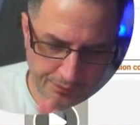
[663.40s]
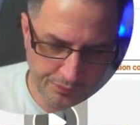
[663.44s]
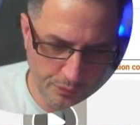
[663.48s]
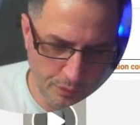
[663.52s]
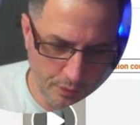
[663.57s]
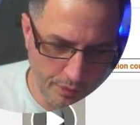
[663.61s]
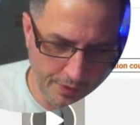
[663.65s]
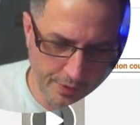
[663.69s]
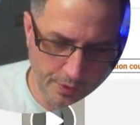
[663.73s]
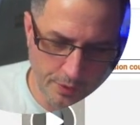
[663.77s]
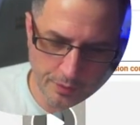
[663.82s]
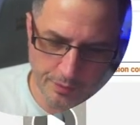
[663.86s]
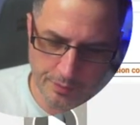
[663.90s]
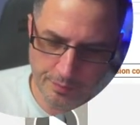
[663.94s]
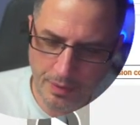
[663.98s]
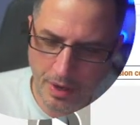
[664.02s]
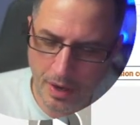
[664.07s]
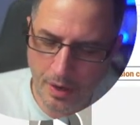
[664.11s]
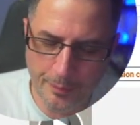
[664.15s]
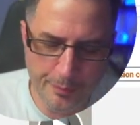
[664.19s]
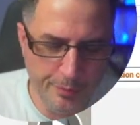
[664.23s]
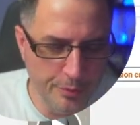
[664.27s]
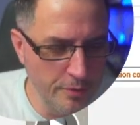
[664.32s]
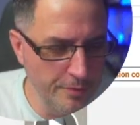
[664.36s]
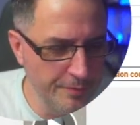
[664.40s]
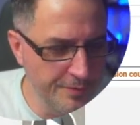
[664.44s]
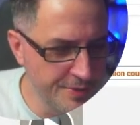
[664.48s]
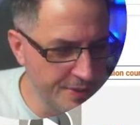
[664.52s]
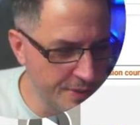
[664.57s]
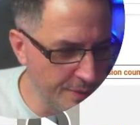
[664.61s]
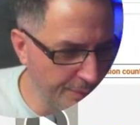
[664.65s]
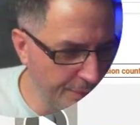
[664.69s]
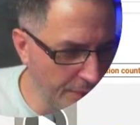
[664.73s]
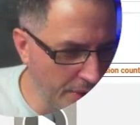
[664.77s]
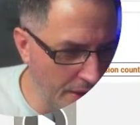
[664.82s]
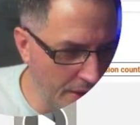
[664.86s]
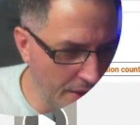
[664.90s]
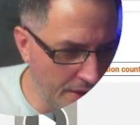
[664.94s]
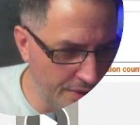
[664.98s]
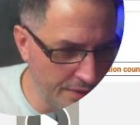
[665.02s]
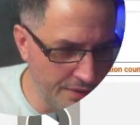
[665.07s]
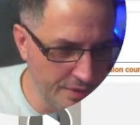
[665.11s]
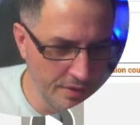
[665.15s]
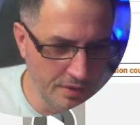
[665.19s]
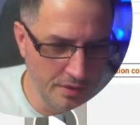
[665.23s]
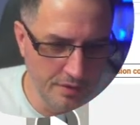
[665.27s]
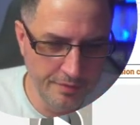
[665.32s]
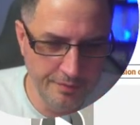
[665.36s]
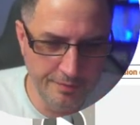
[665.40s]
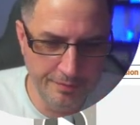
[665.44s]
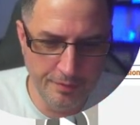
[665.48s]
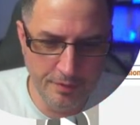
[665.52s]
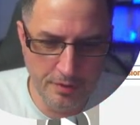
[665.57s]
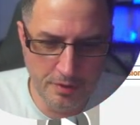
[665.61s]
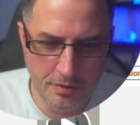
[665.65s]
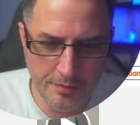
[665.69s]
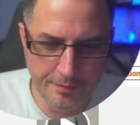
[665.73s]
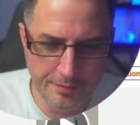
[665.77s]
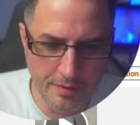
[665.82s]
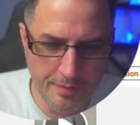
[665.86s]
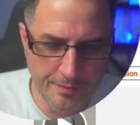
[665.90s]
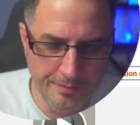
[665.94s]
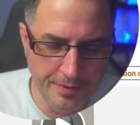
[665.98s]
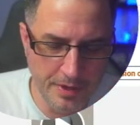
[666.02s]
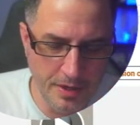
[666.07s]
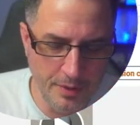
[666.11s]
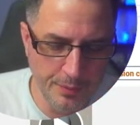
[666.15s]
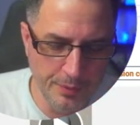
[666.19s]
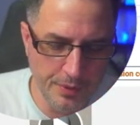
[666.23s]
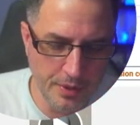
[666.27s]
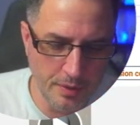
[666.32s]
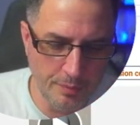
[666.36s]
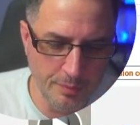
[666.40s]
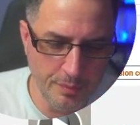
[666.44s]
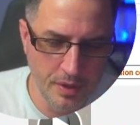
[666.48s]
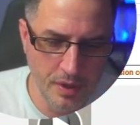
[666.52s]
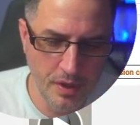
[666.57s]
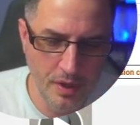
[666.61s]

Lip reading: are they called? Our approved supplier from Freedom Club.